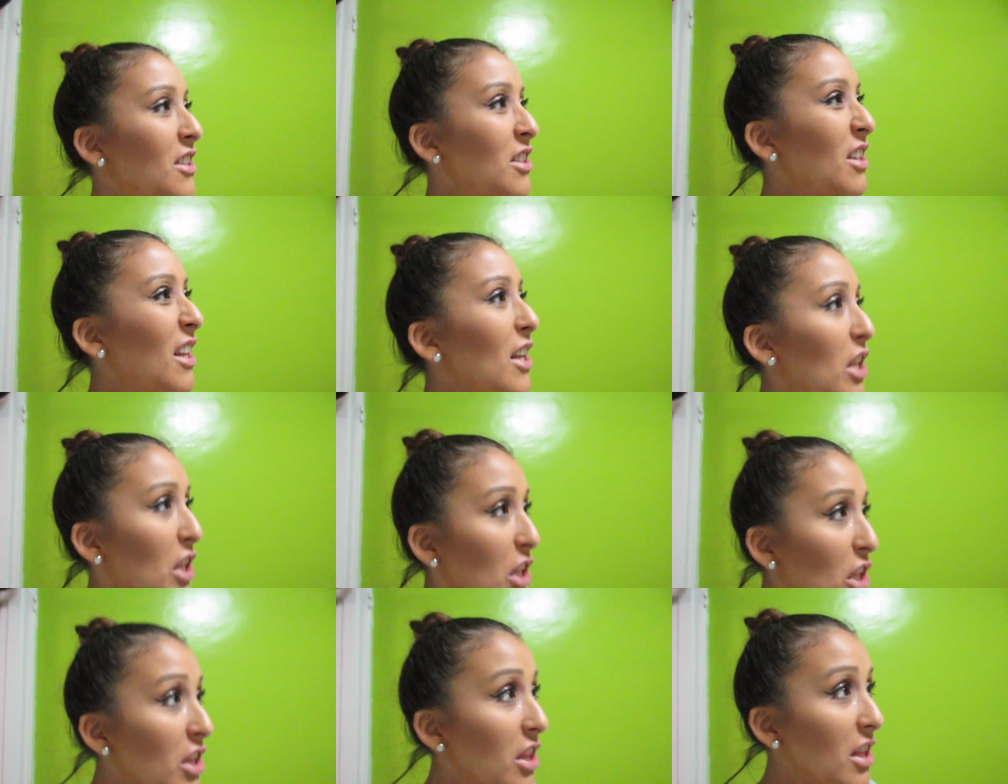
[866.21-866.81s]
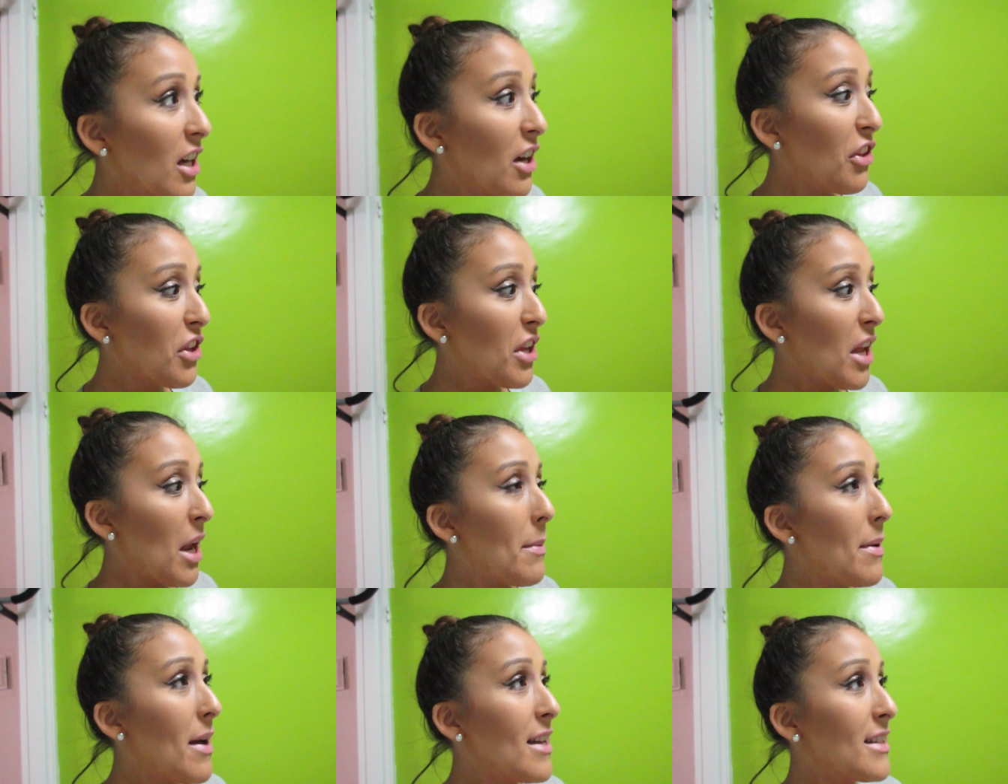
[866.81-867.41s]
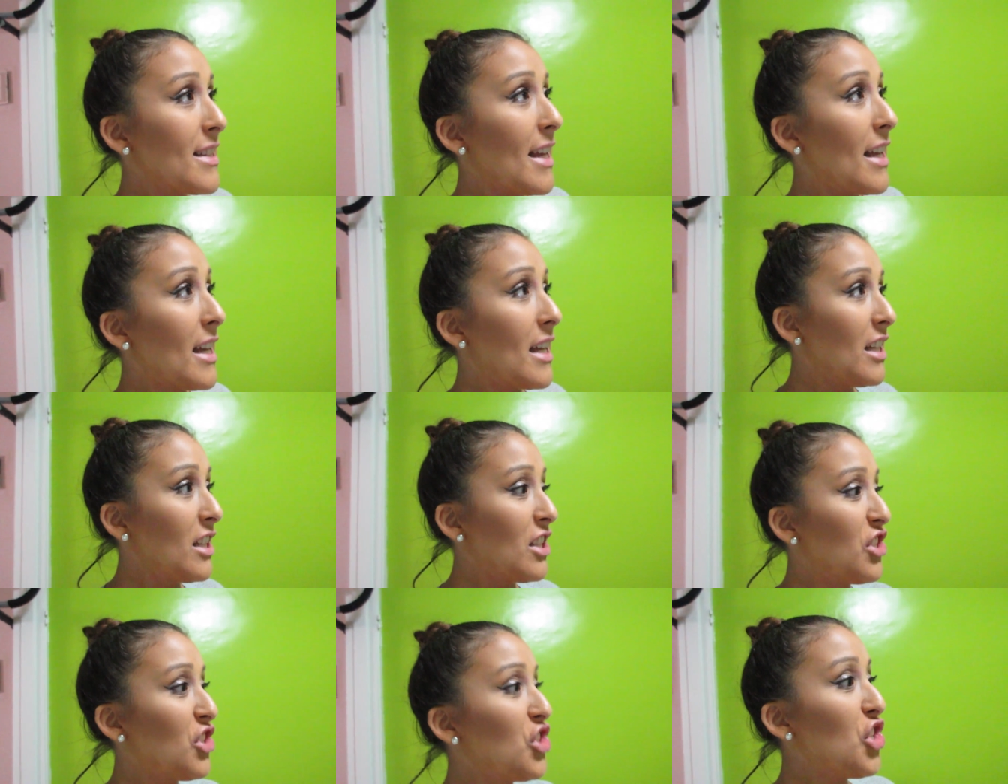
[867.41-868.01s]
Like the other camera has like
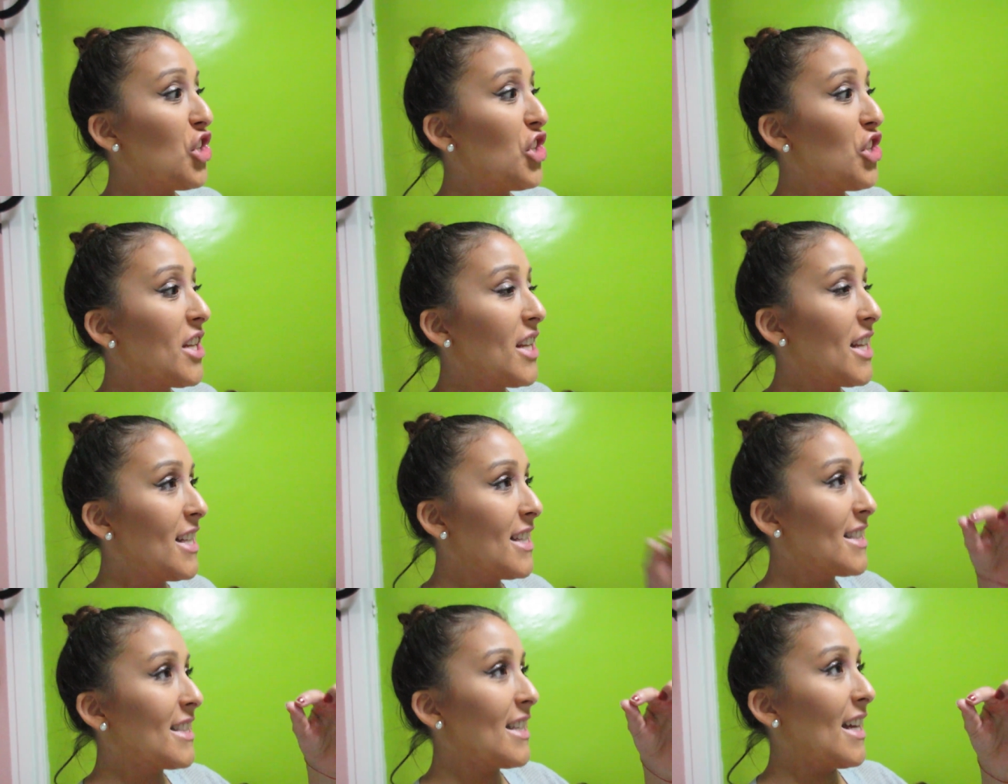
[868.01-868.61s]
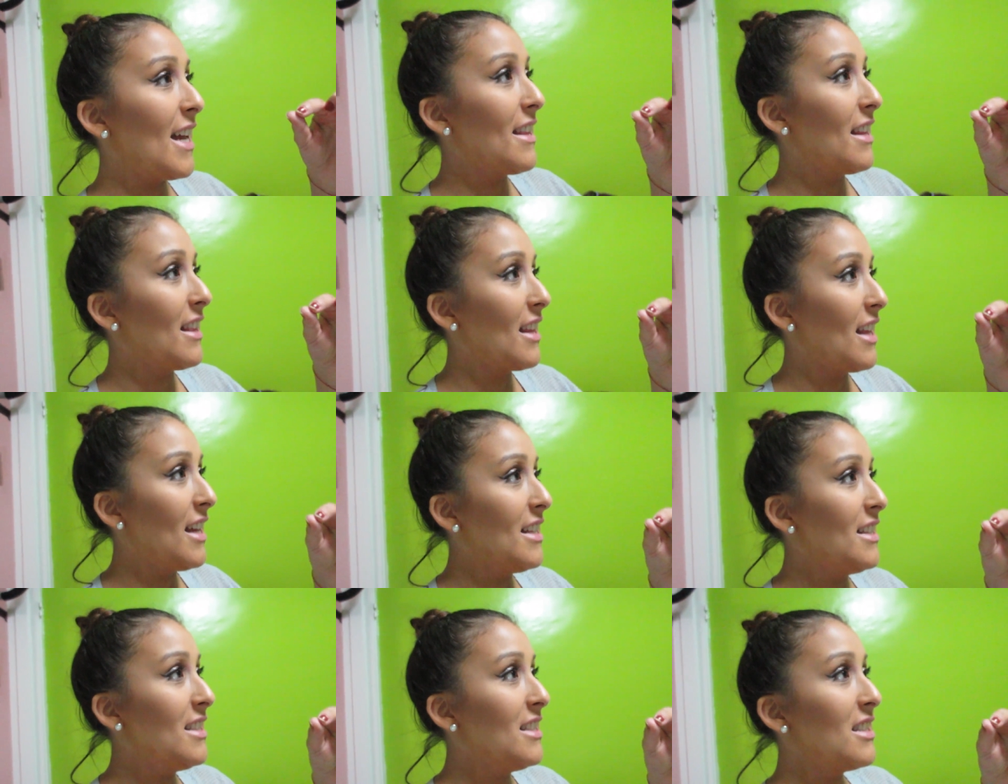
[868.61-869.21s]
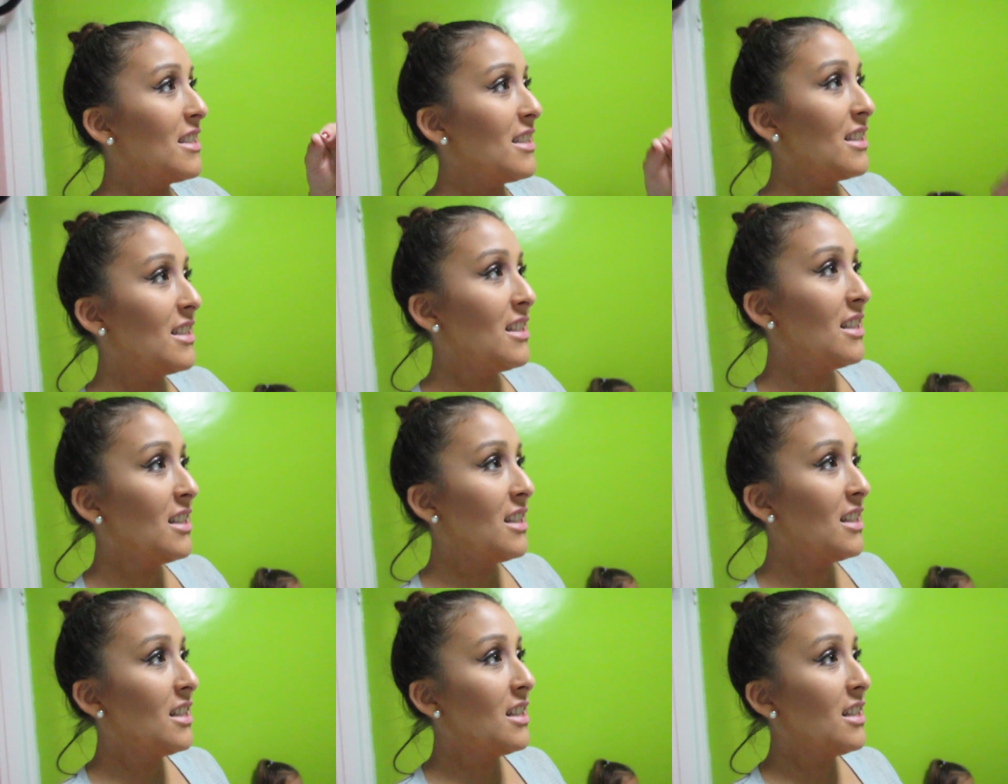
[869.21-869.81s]
dirty inside the lens.
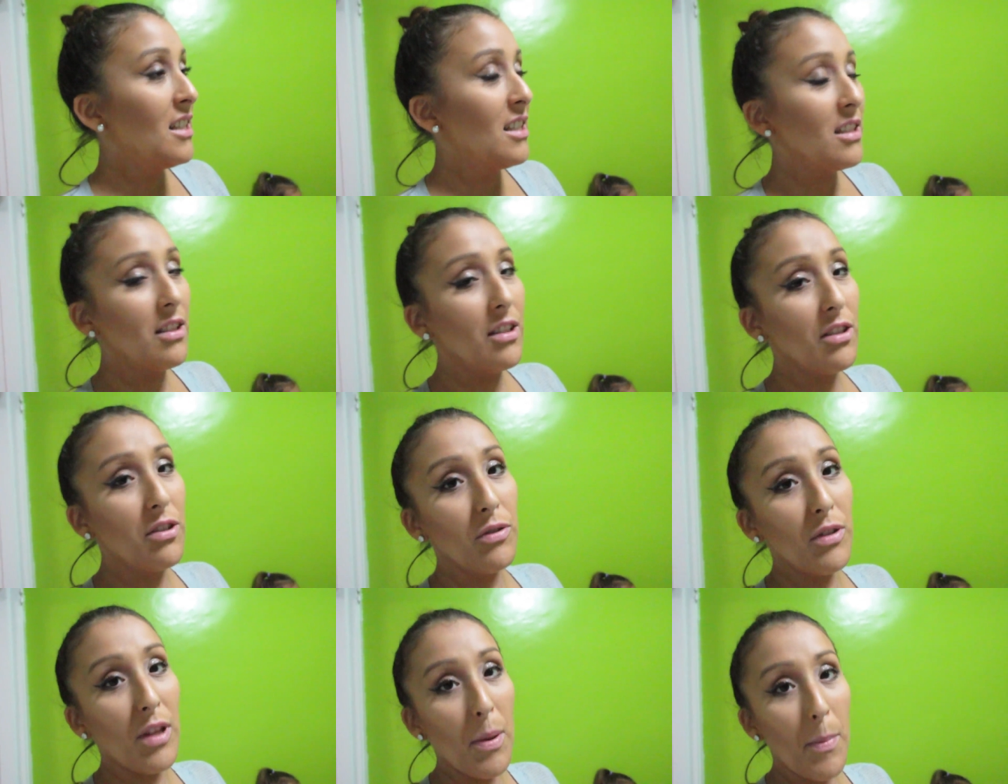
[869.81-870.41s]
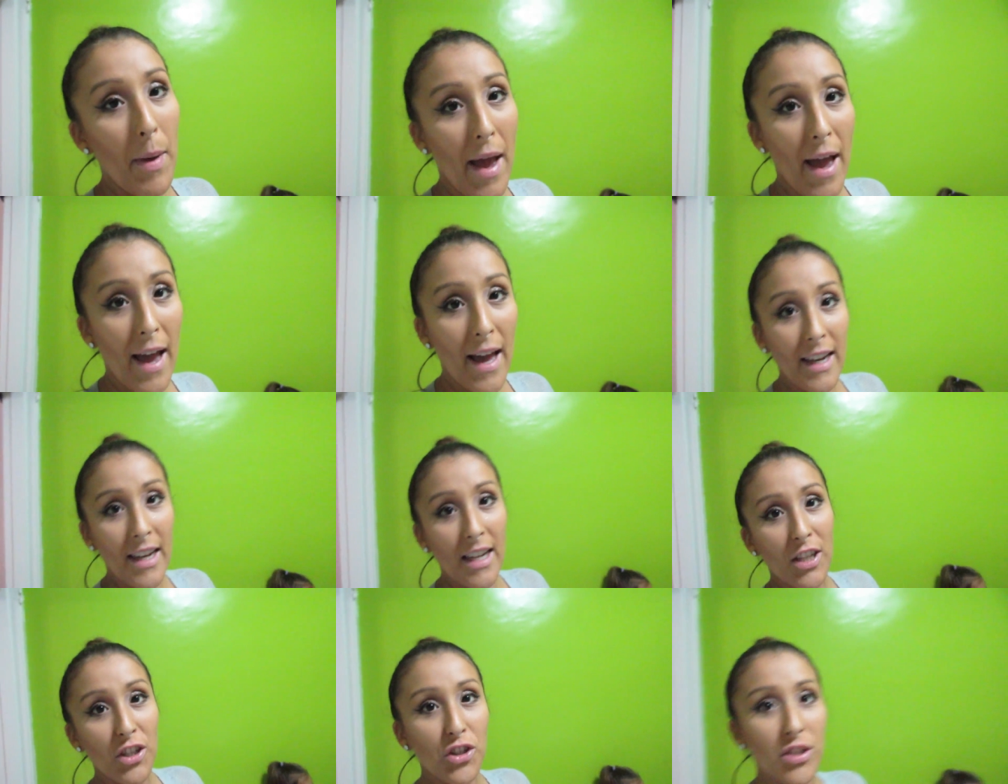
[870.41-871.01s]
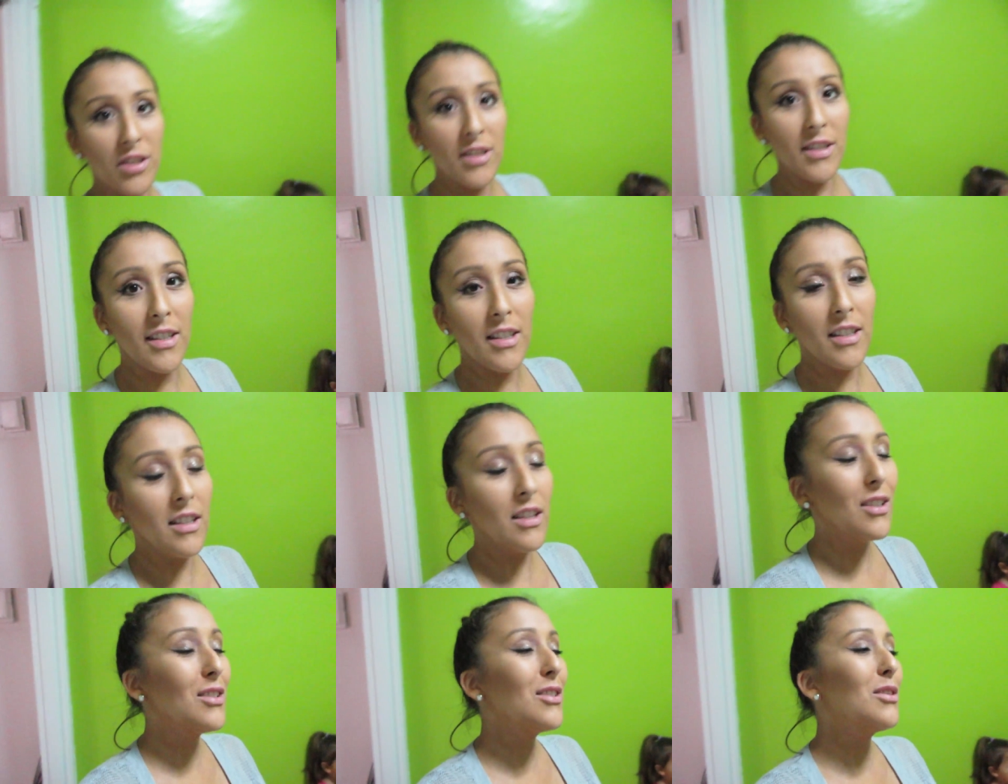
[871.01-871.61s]
It's really bad and just like
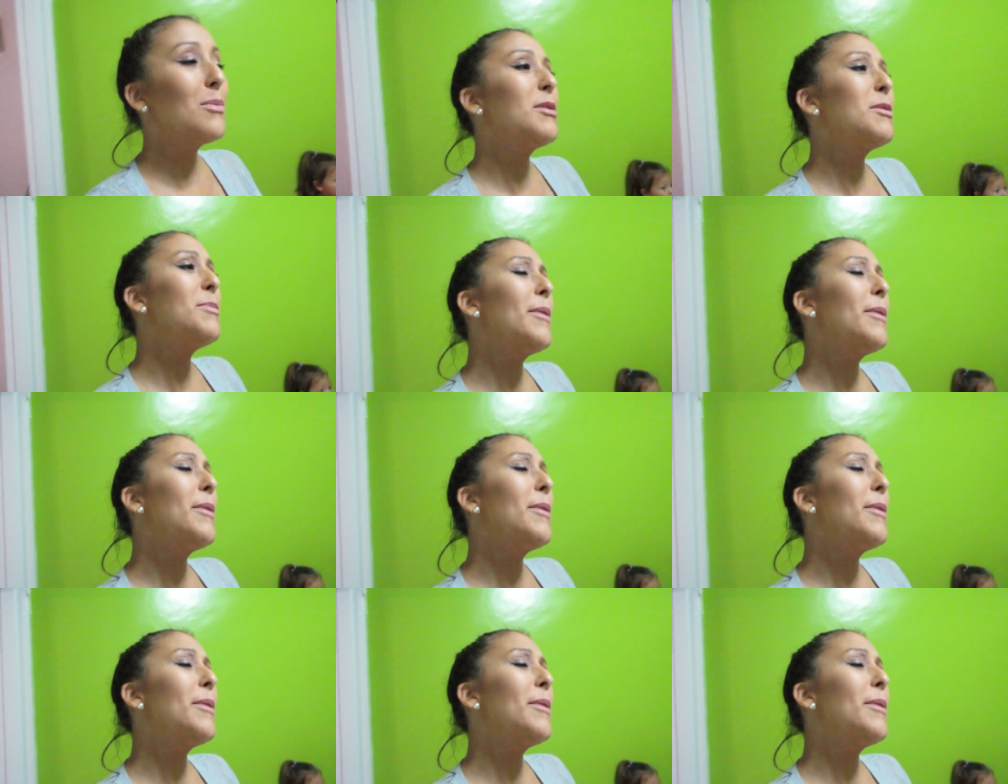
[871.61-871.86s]
oops.